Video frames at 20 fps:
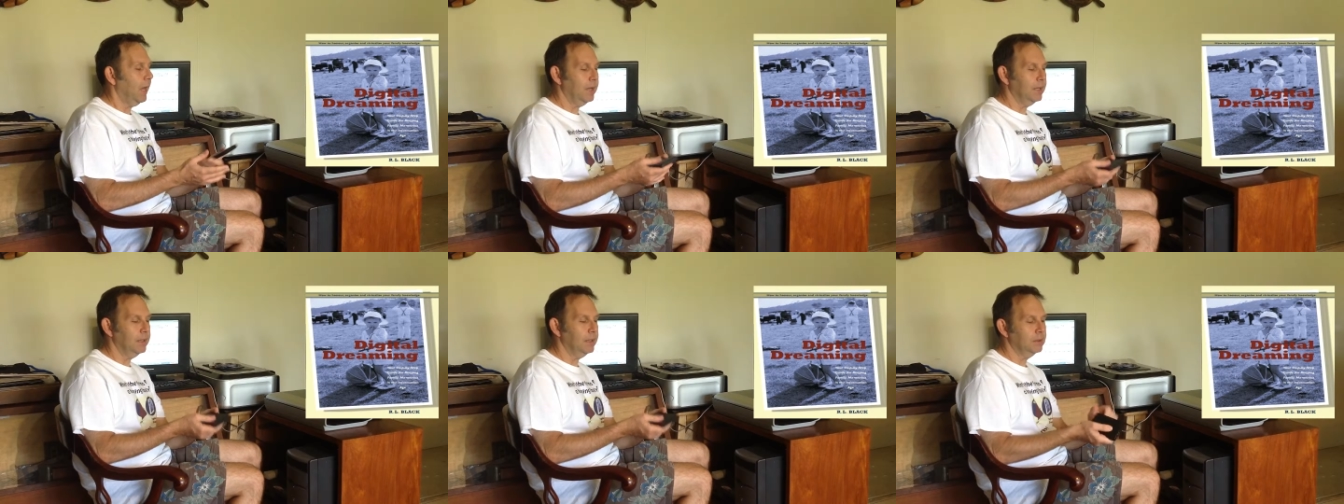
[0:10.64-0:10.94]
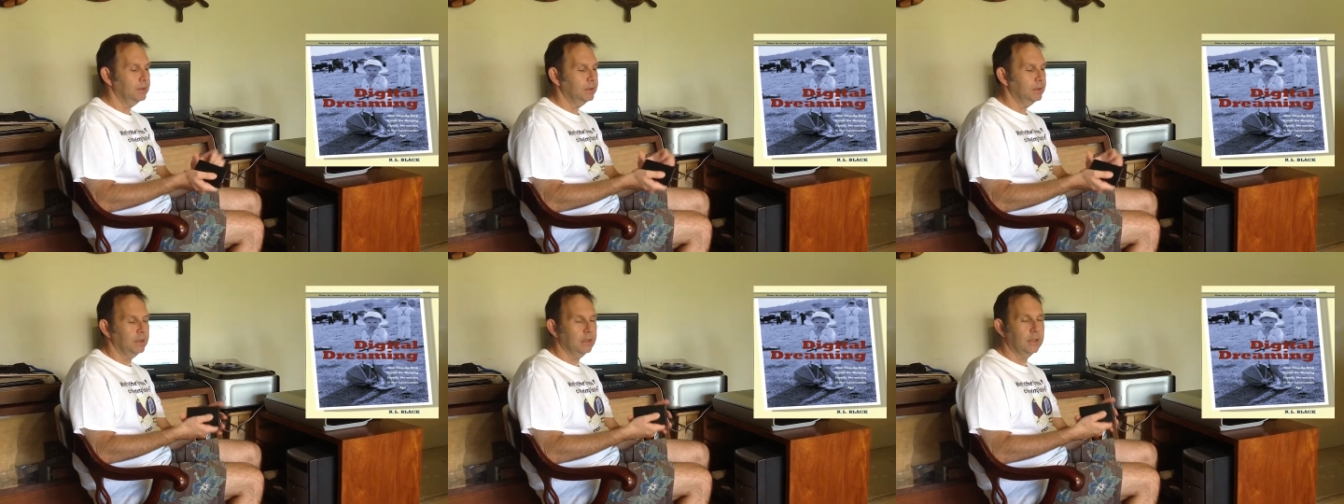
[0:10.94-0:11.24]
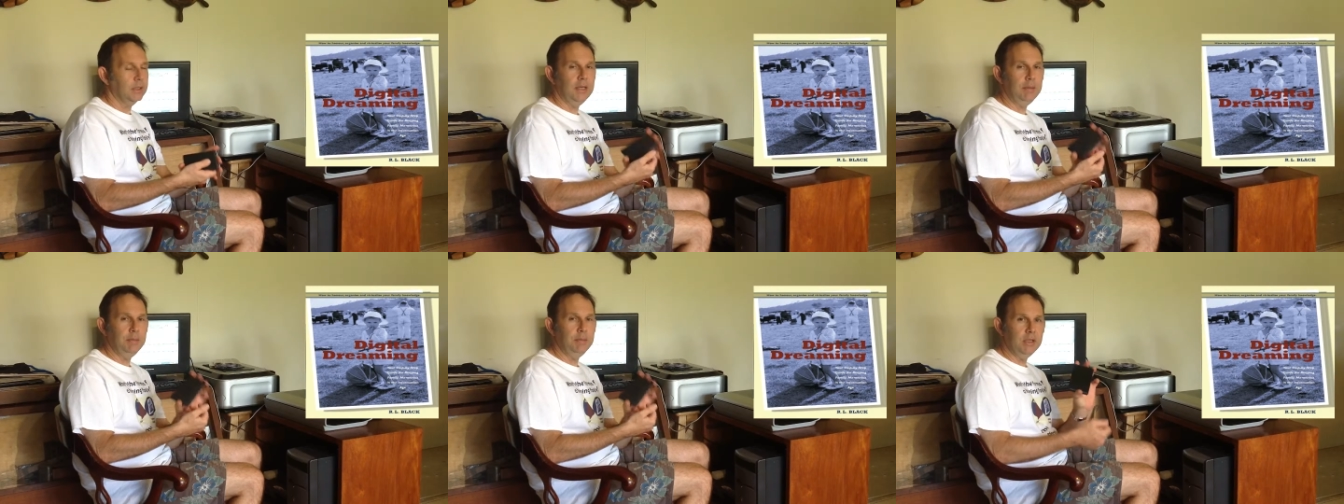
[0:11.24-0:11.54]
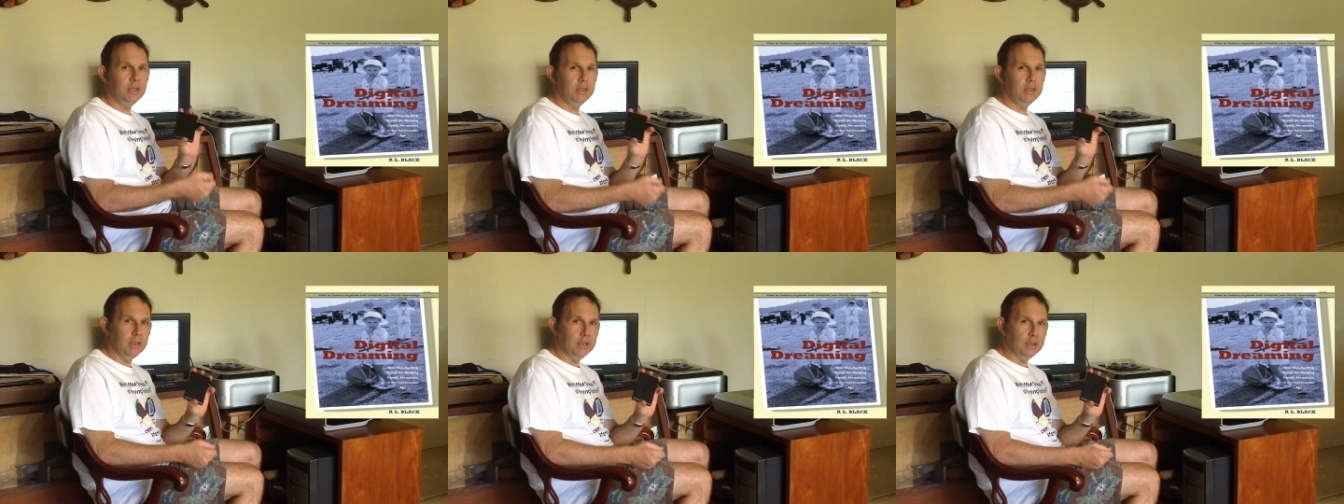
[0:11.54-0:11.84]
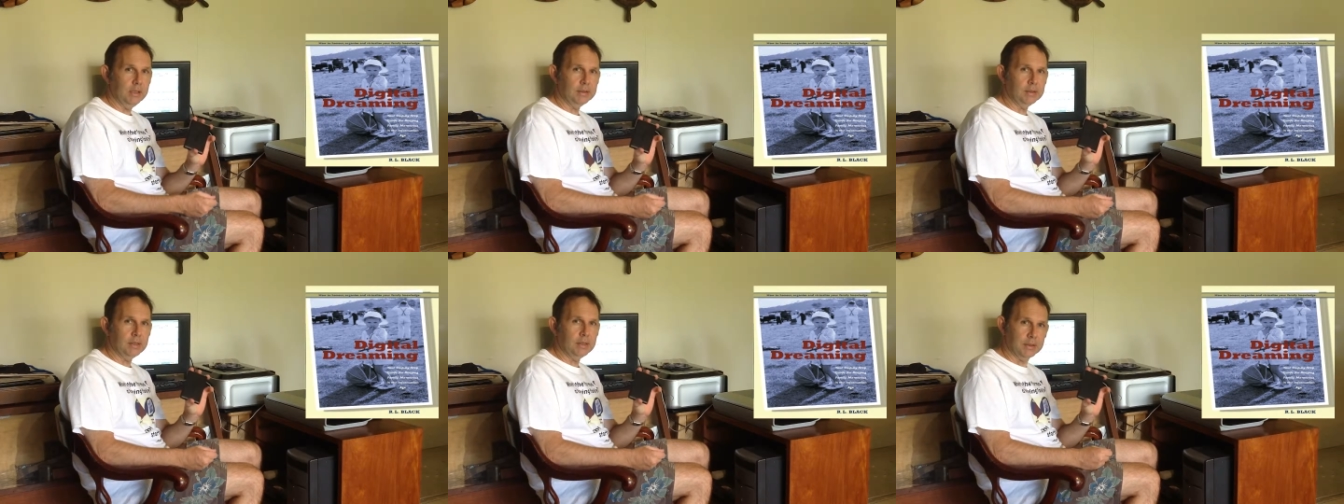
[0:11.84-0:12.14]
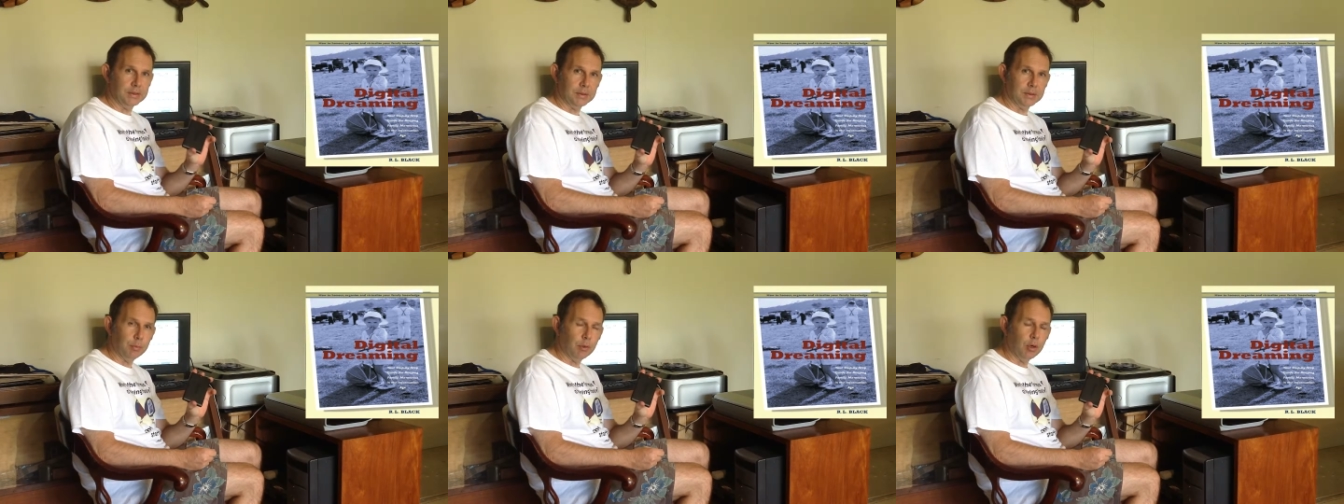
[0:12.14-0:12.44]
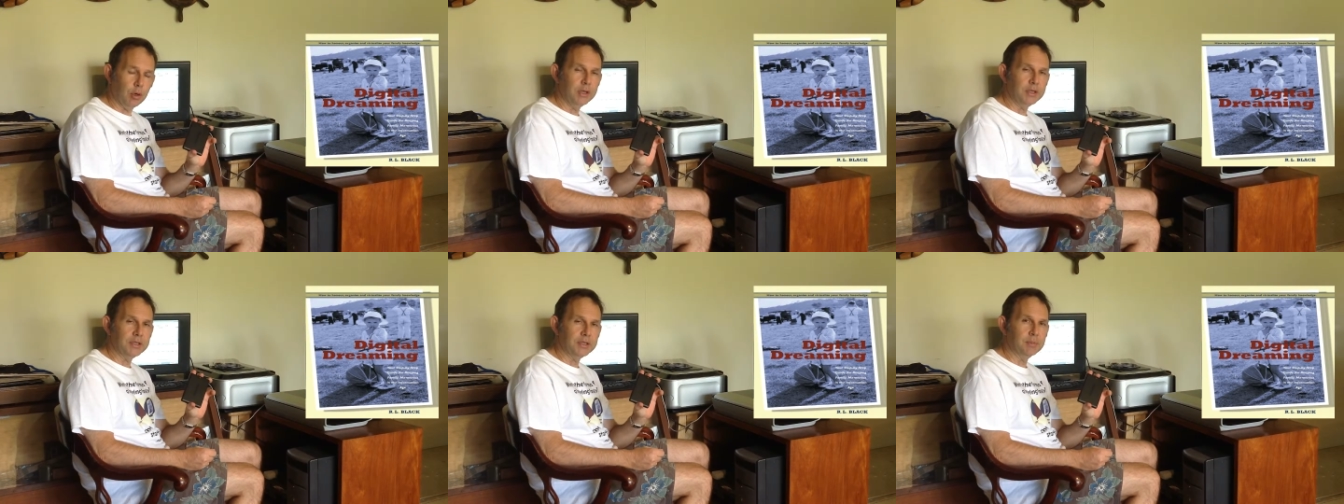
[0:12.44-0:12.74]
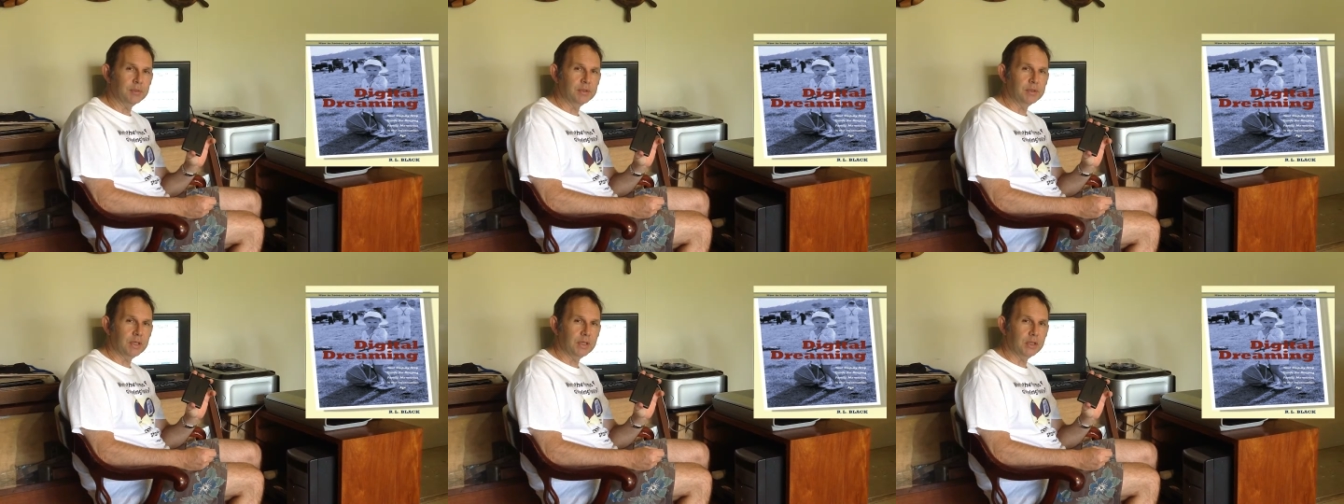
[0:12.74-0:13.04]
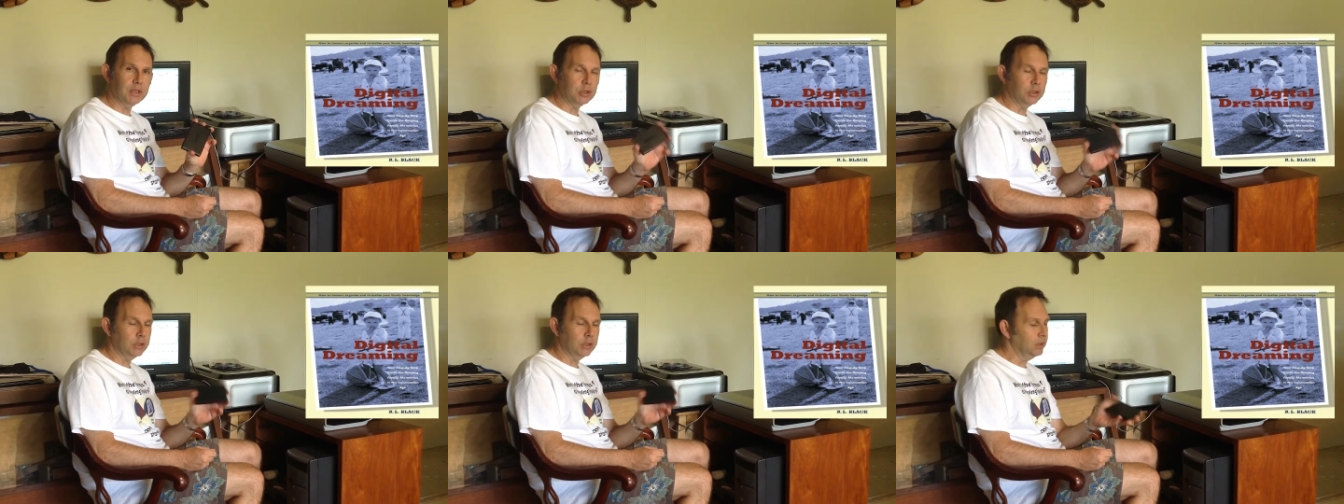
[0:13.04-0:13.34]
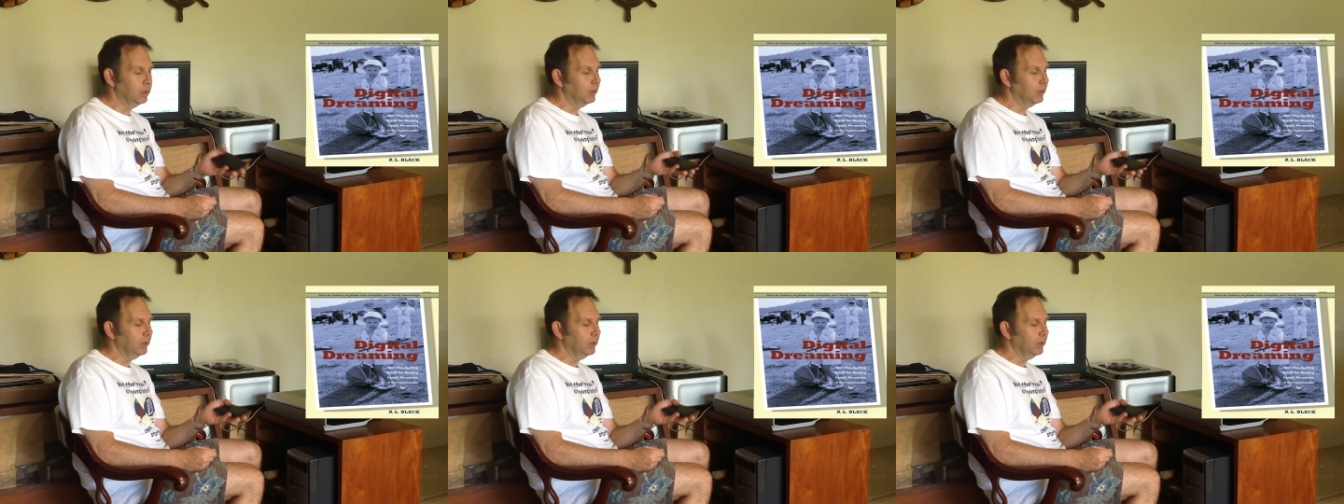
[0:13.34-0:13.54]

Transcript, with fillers: and keeping this as a prized possession,